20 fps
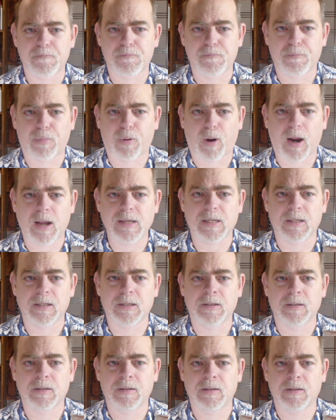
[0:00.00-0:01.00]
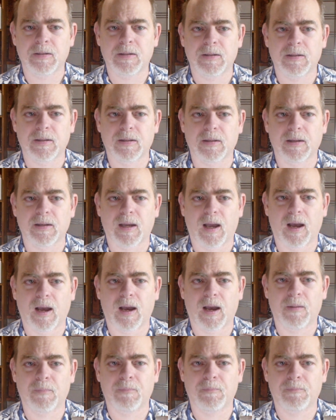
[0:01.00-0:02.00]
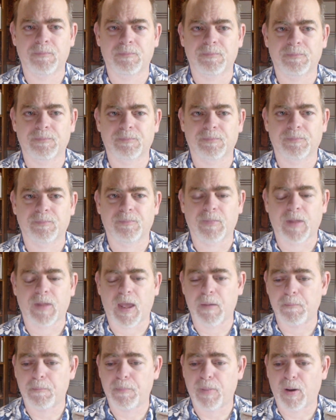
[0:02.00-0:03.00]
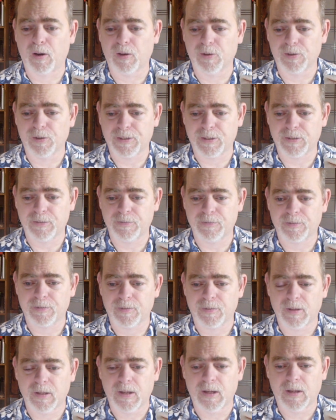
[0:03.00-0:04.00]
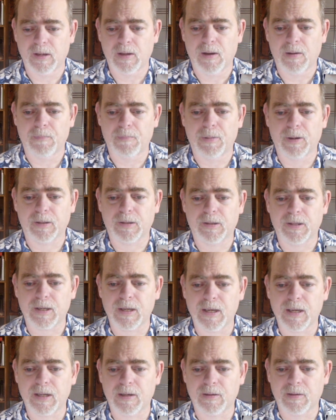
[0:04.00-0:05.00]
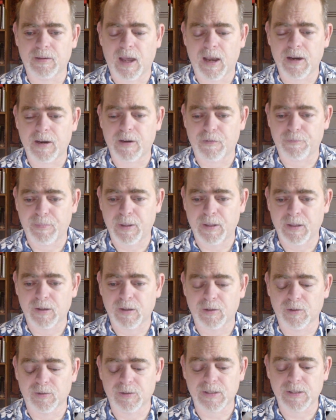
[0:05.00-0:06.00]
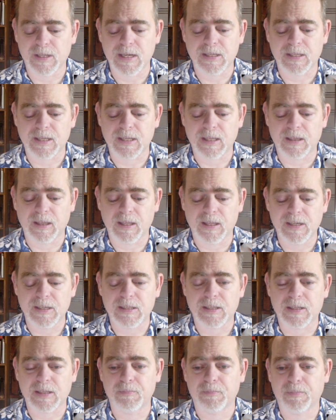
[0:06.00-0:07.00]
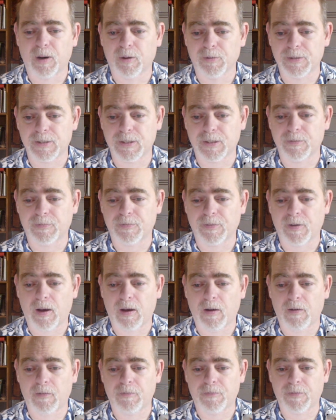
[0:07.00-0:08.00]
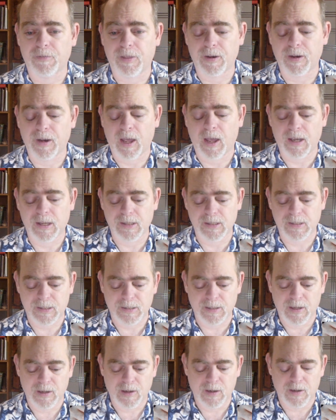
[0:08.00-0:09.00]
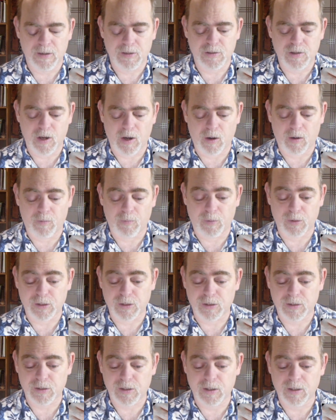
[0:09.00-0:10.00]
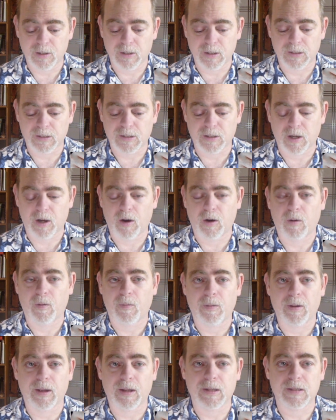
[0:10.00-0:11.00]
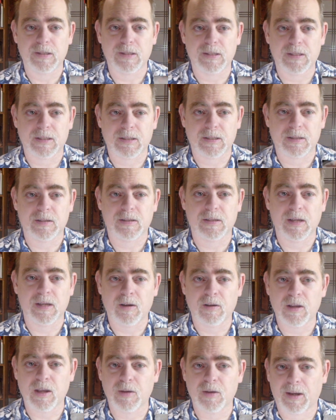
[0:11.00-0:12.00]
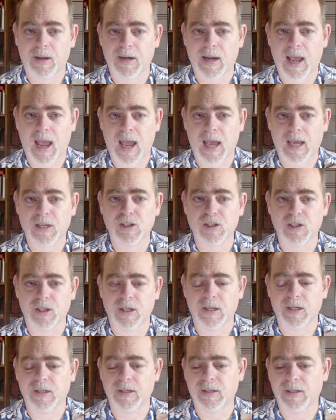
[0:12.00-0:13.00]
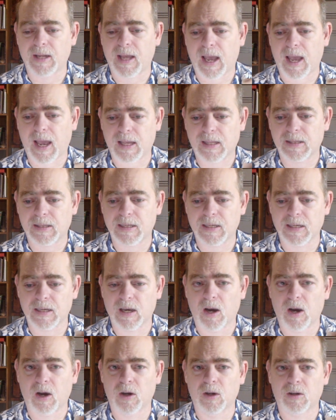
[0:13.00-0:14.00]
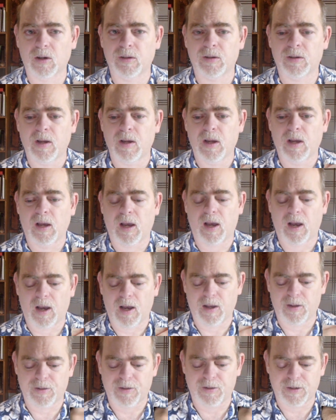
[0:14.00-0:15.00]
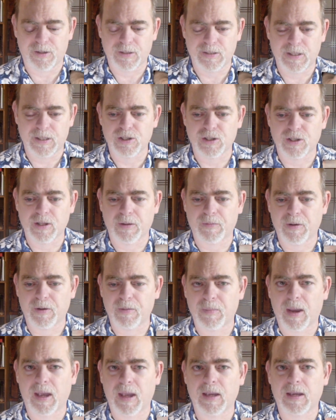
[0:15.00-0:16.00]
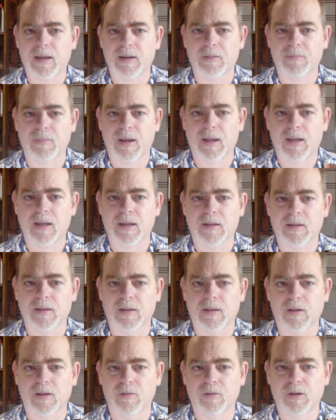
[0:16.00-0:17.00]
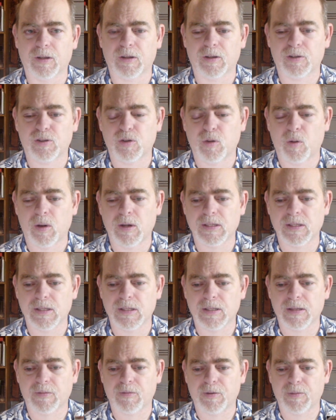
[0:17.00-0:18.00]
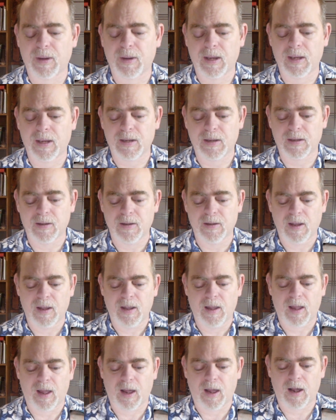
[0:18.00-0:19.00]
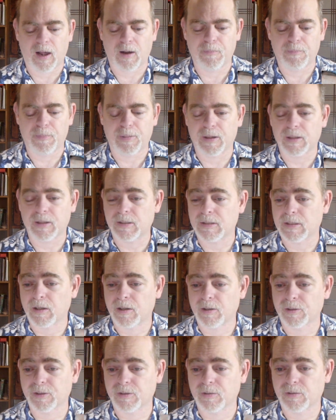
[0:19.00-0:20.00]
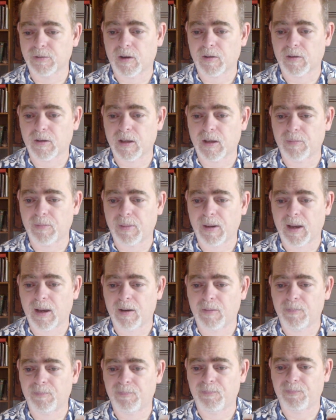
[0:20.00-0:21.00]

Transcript: brazen, um, impulsive, but the Knight of Pentacles is the least impulsive of the knights. So, which is good. So it's talking about action and acting on uh, the decision that we make and making doing the choices that we make. Uh, but it's also talking about